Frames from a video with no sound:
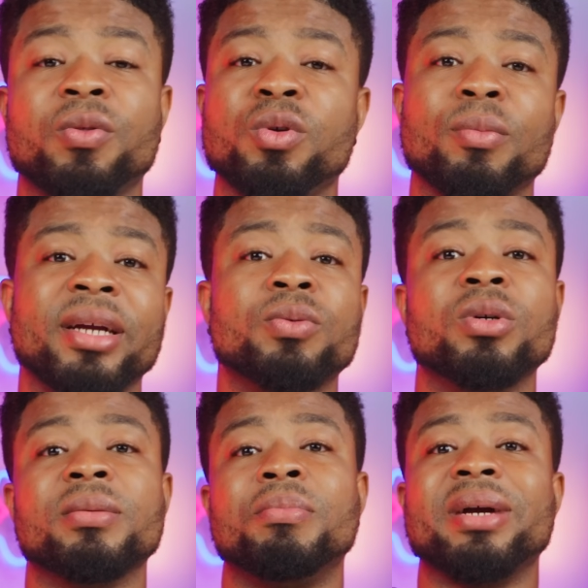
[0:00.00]
the way, you might
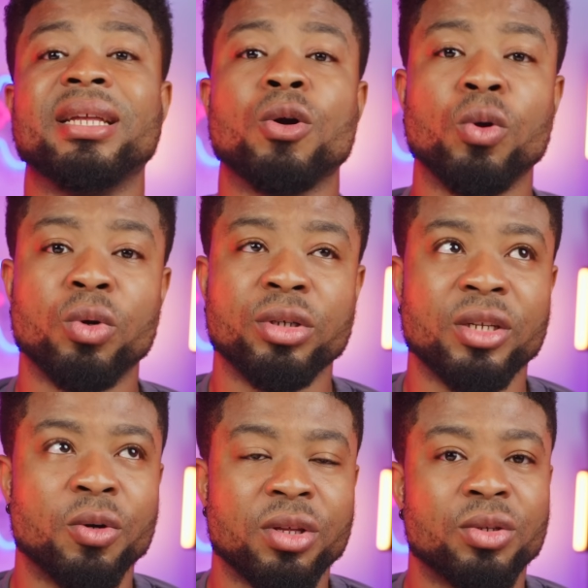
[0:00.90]
want a brighter color
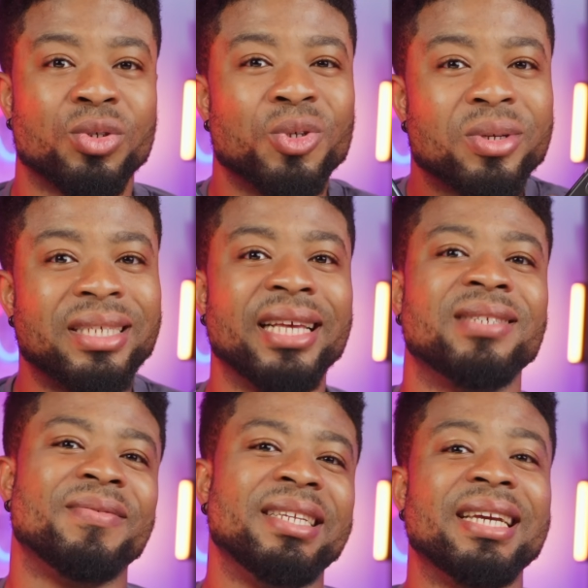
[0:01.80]
in order to
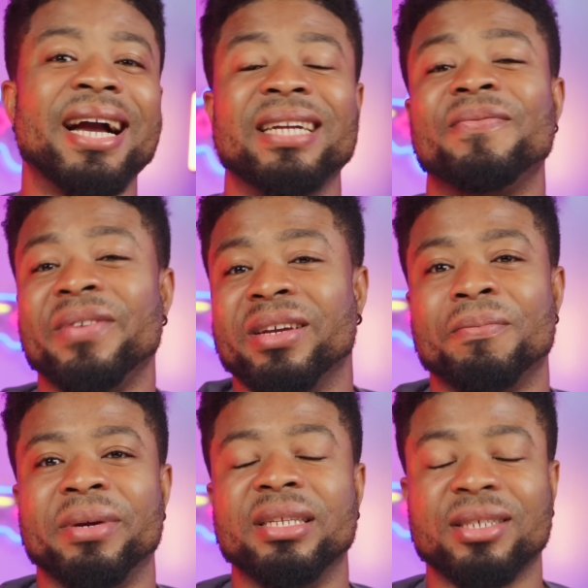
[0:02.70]
successfully hide
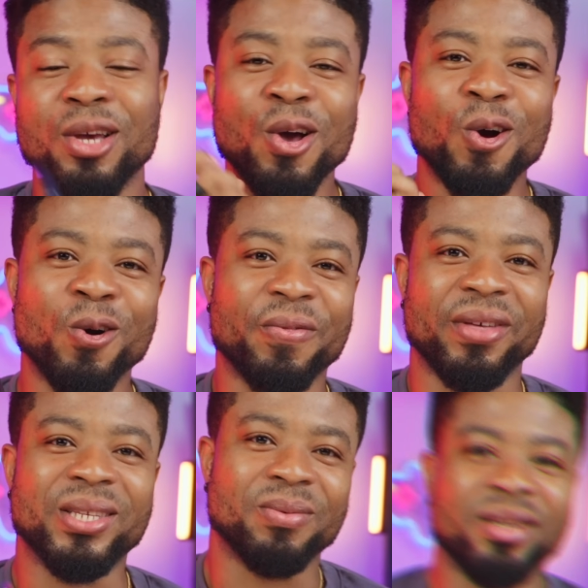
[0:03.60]
fingerprints on this